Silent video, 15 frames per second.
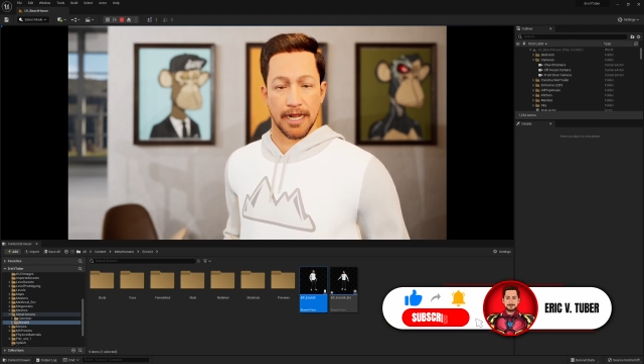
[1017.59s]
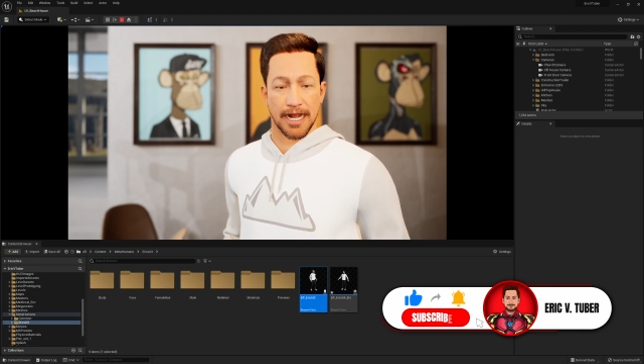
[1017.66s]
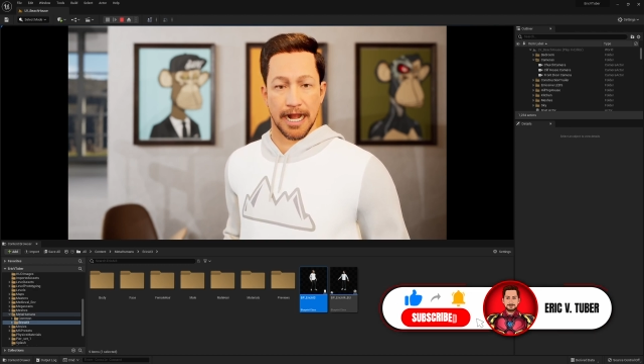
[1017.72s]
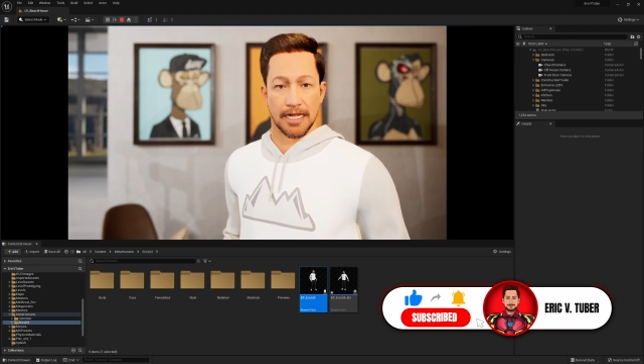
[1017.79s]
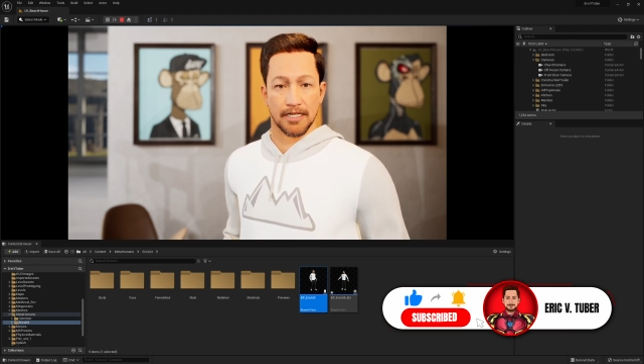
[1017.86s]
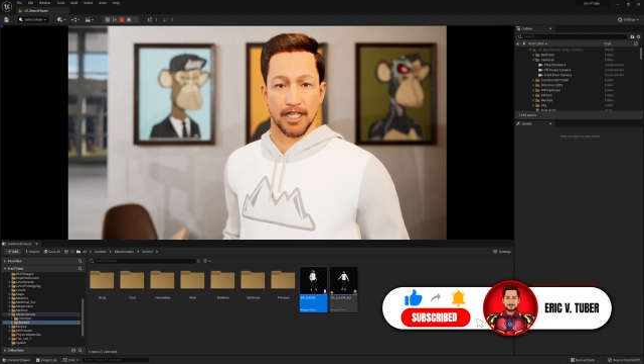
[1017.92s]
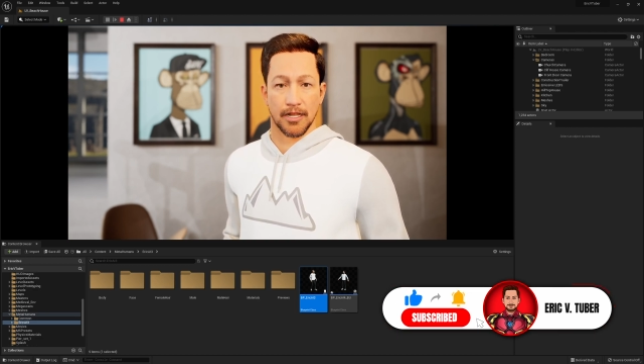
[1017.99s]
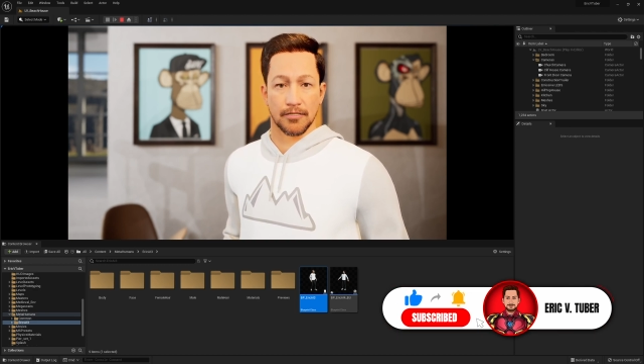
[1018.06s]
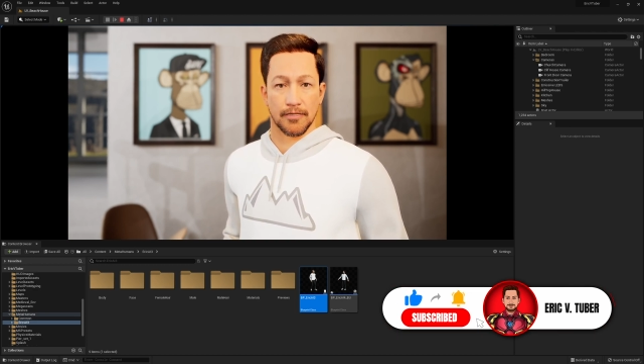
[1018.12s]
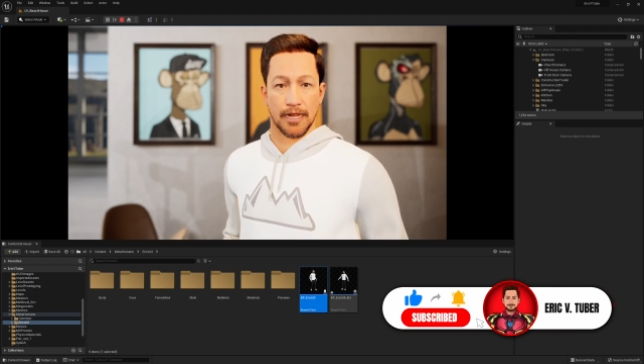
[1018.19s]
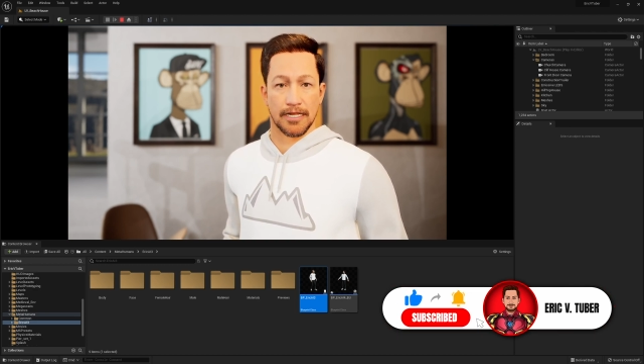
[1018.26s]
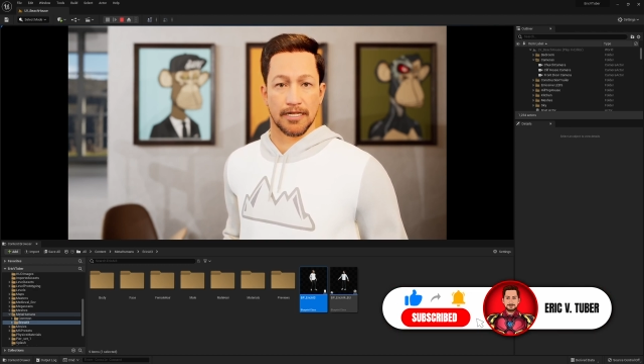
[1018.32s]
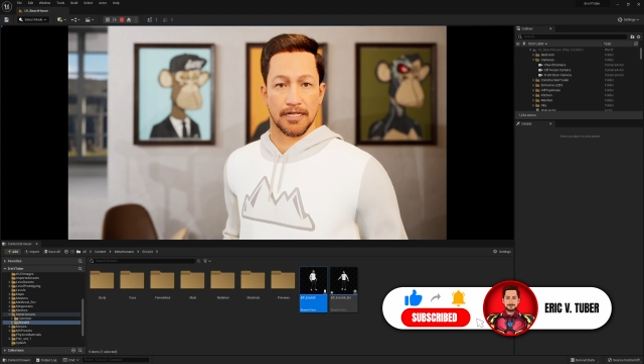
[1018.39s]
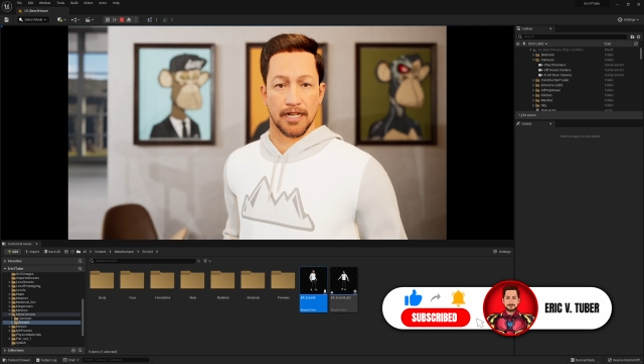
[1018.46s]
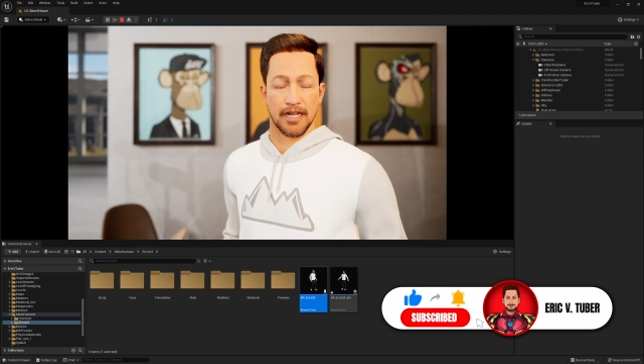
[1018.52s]
And don't forget
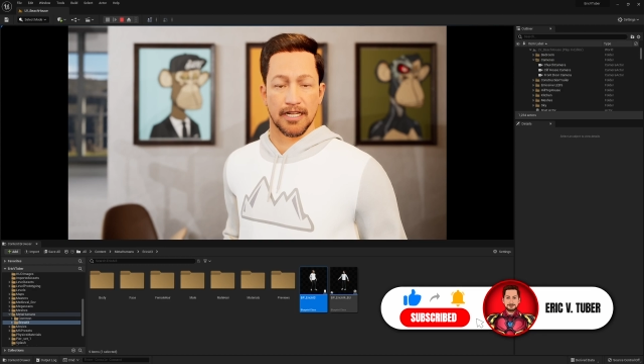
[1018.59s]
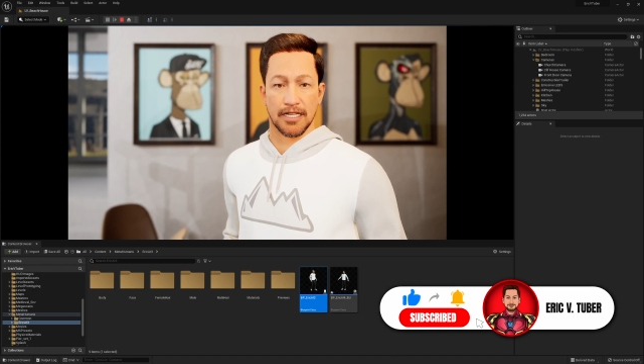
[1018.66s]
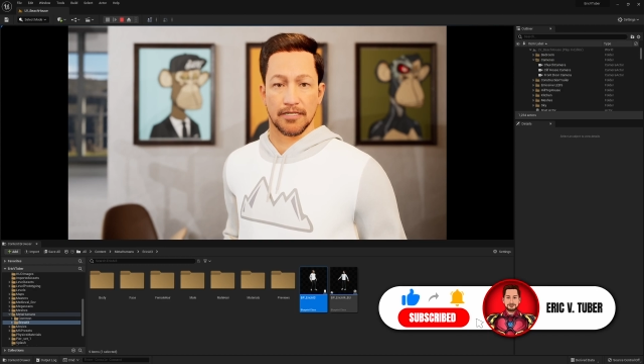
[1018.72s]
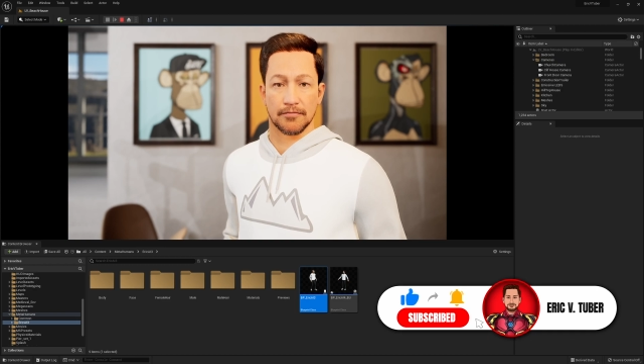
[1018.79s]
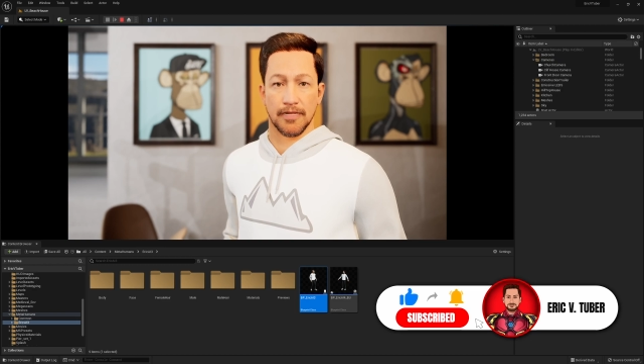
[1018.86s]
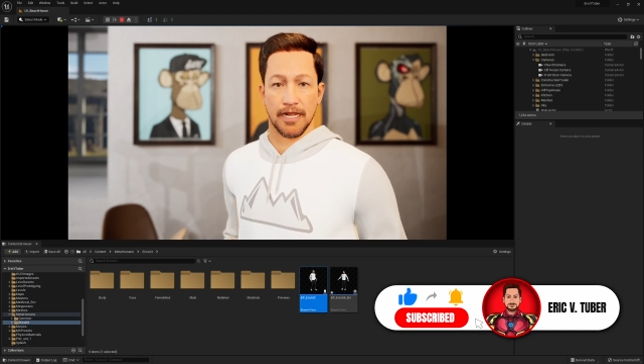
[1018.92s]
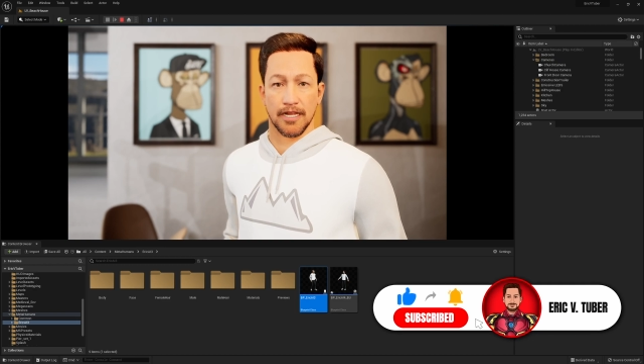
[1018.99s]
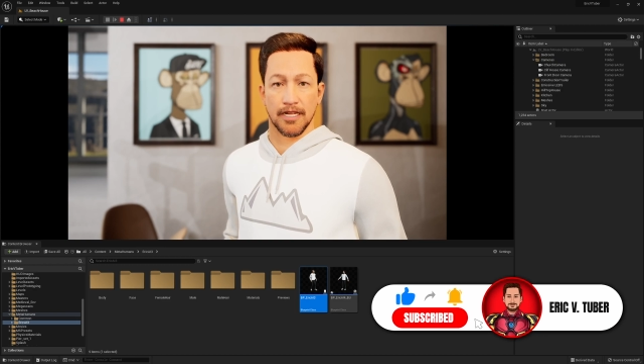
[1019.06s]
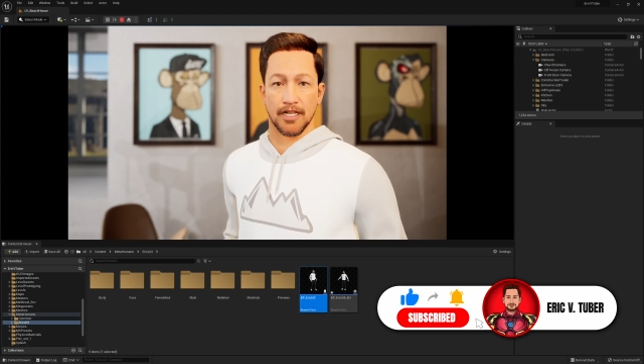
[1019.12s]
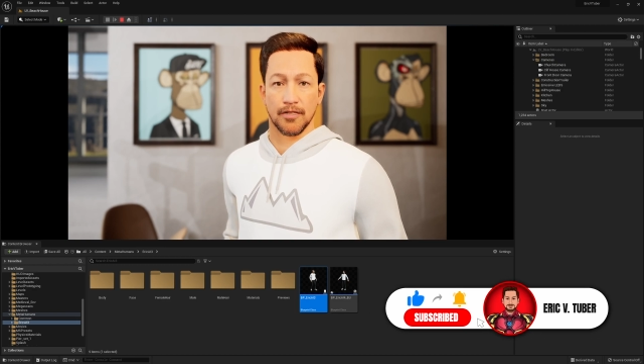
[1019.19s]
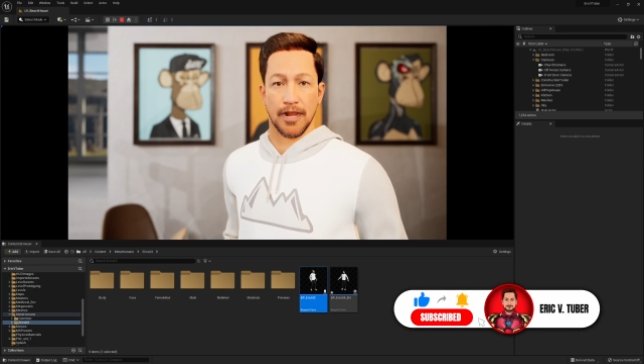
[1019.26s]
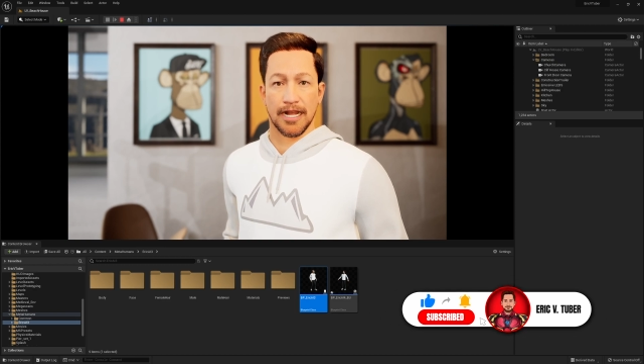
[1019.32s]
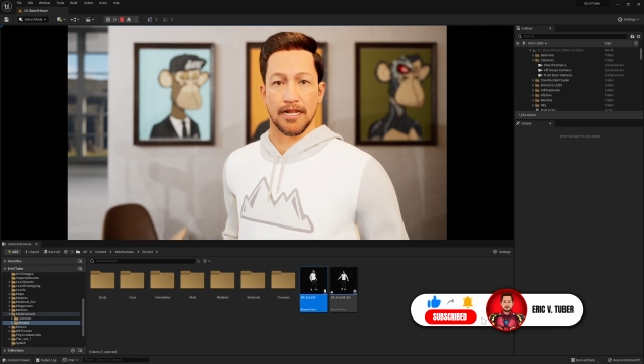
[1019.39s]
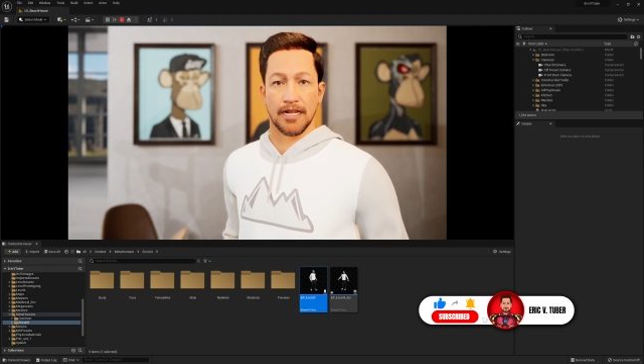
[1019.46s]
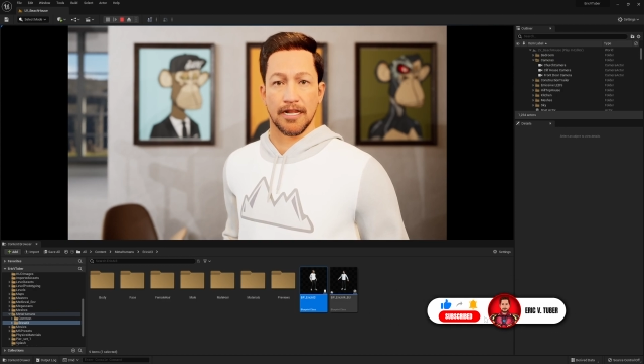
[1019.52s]
to look at these videos
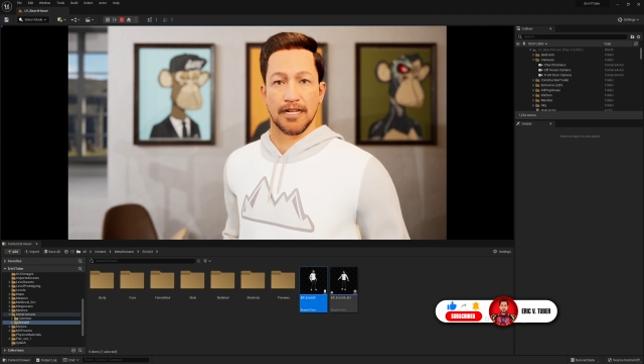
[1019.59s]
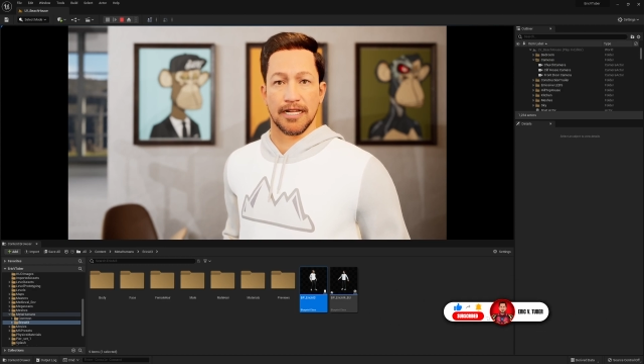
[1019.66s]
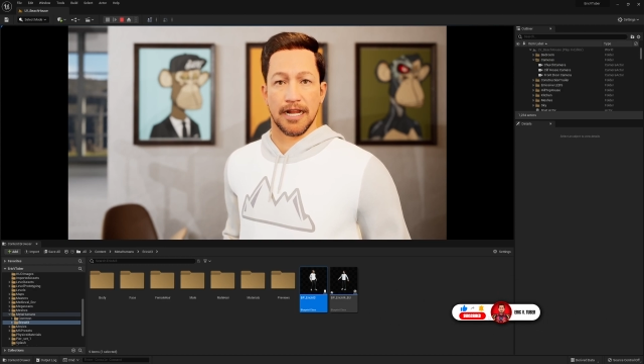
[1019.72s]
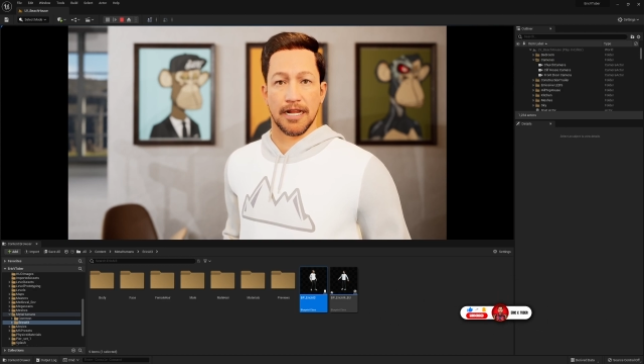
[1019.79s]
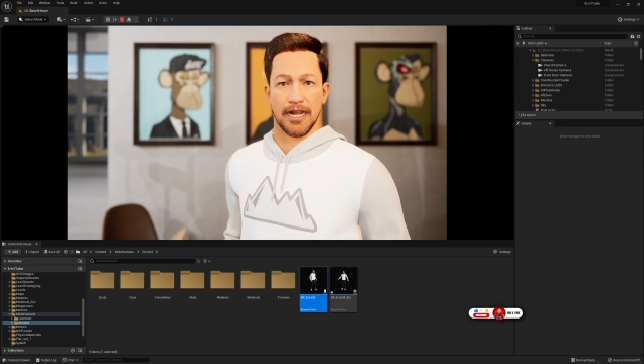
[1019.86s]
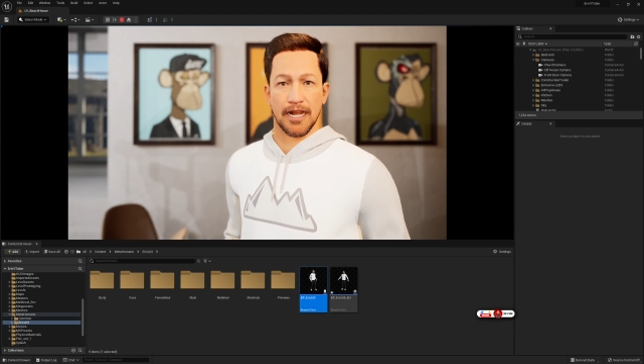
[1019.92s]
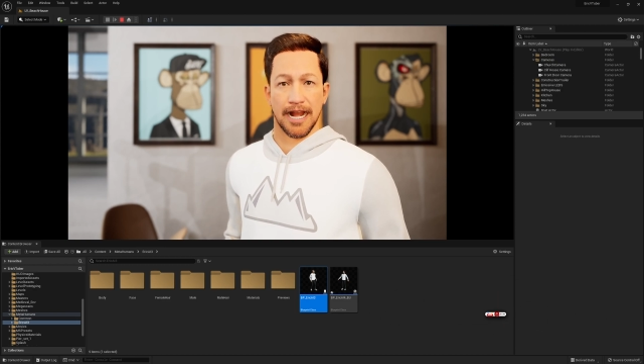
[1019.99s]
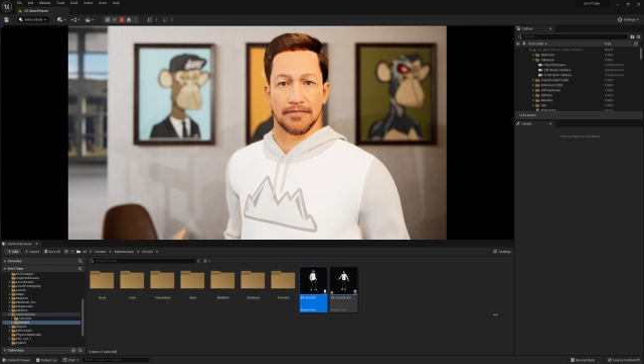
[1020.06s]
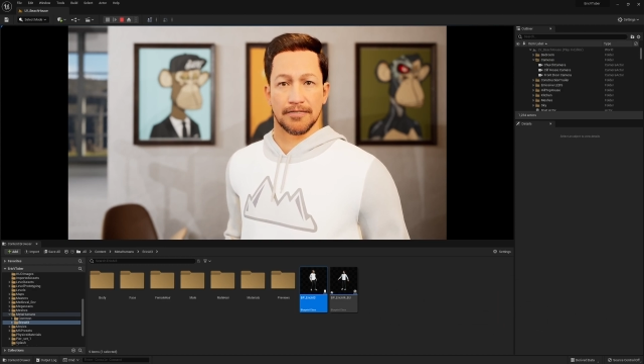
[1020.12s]
right here at the end